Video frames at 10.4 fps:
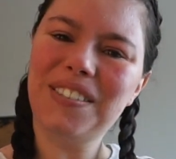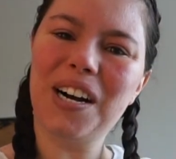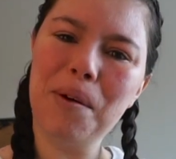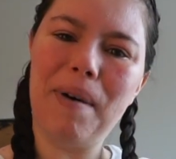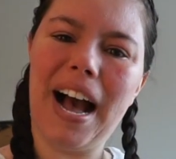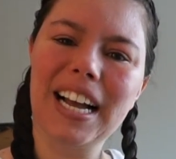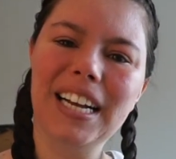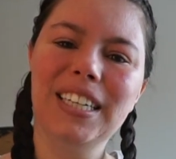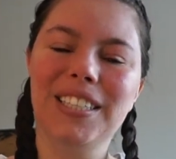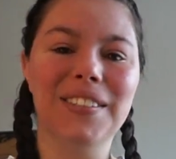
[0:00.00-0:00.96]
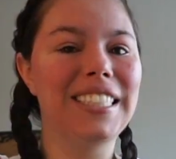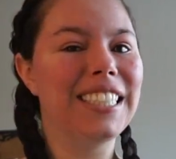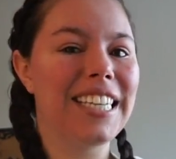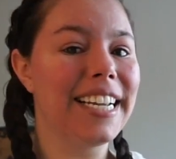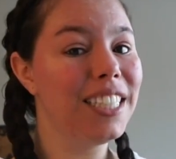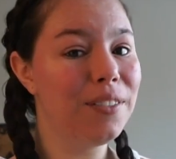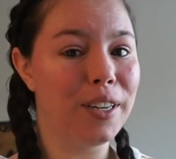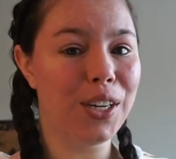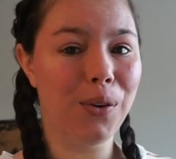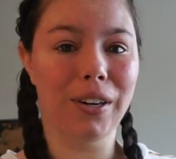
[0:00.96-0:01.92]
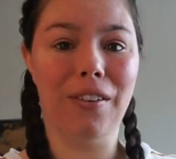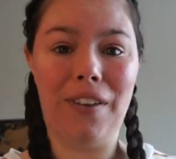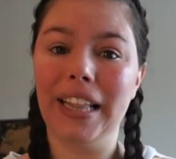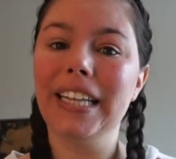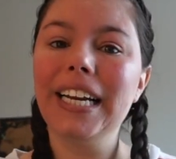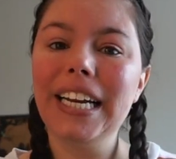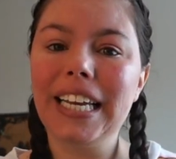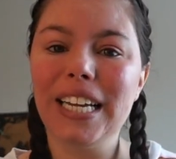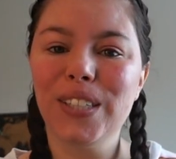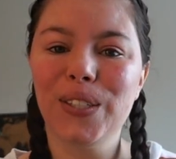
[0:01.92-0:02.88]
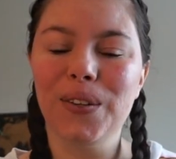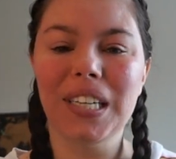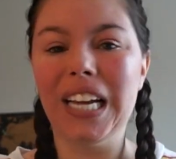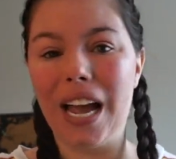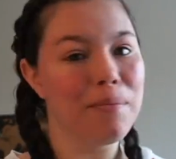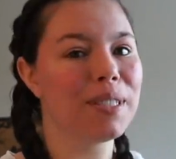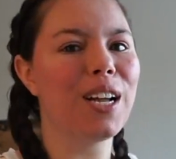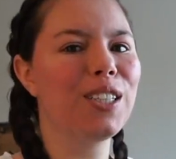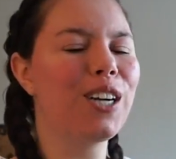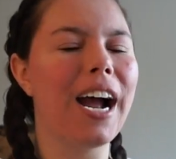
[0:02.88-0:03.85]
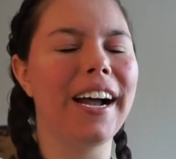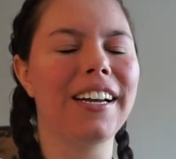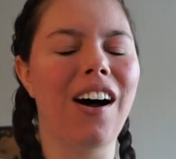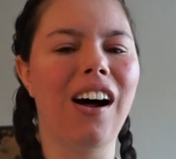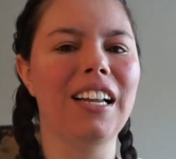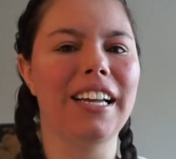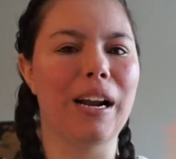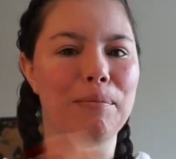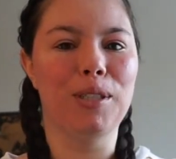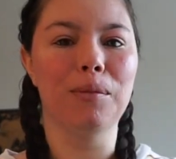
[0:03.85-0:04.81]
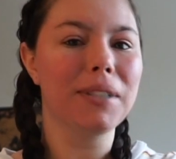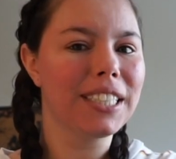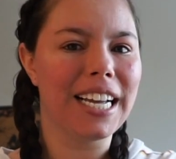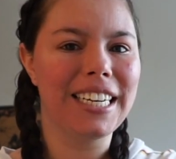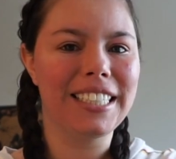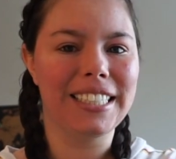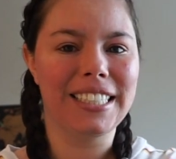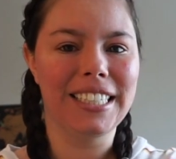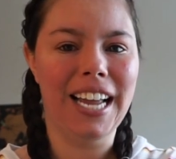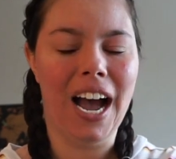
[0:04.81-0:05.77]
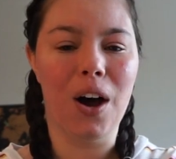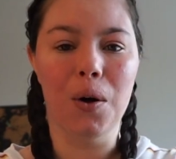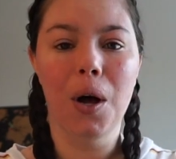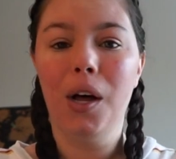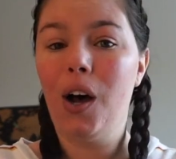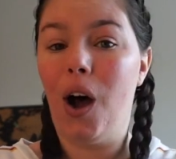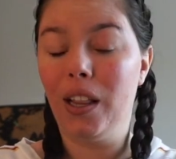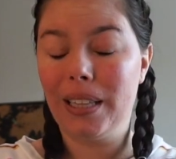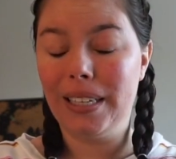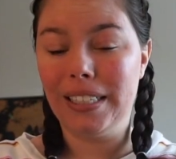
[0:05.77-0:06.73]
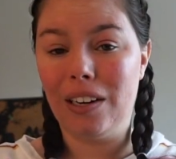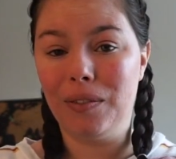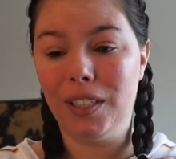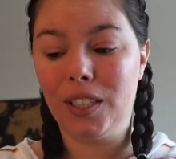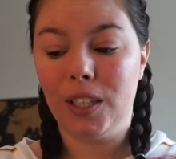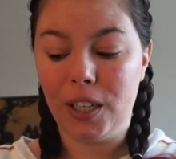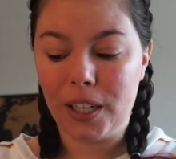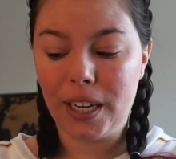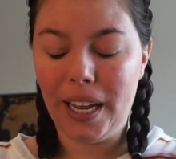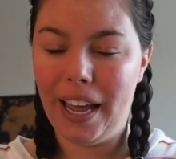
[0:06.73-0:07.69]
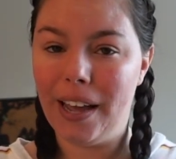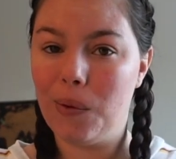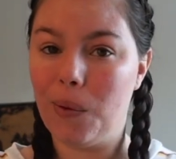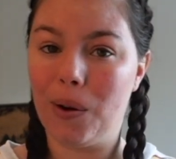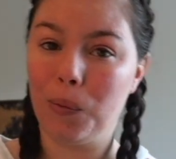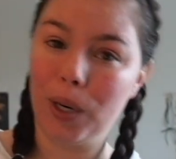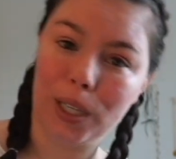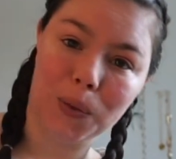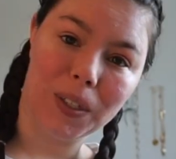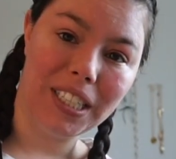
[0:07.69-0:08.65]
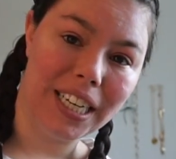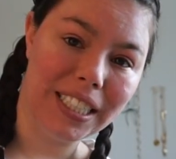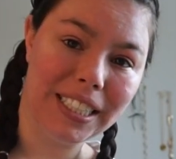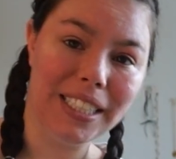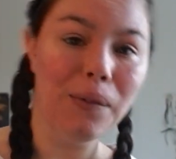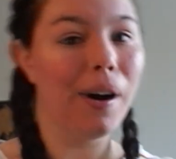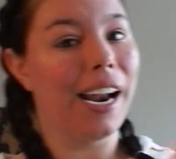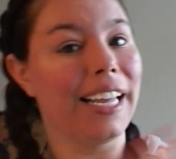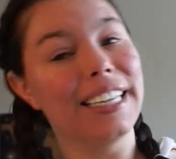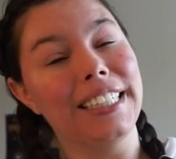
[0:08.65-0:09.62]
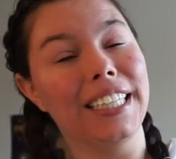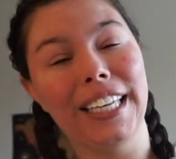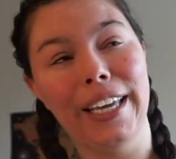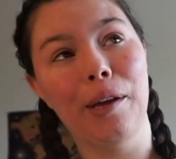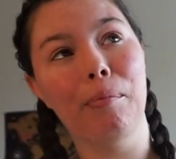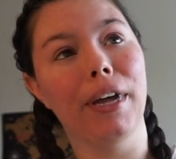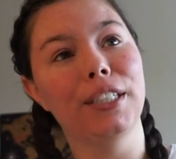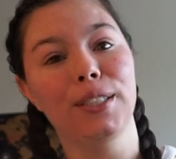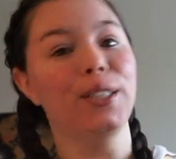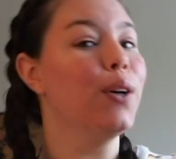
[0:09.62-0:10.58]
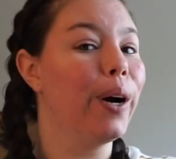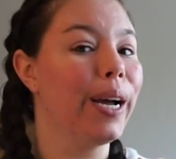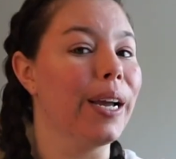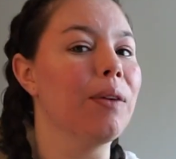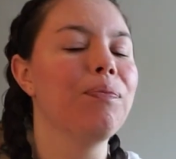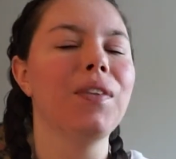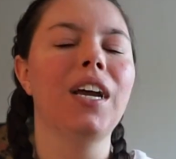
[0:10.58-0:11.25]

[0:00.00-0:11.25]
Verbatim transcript: Welcome back. So in today's video, we are finally gonna get to the Amazon try-on haul and I'm super excited to see how all of these outfits look, what works, what doesn't, what I get to keep and enjoy.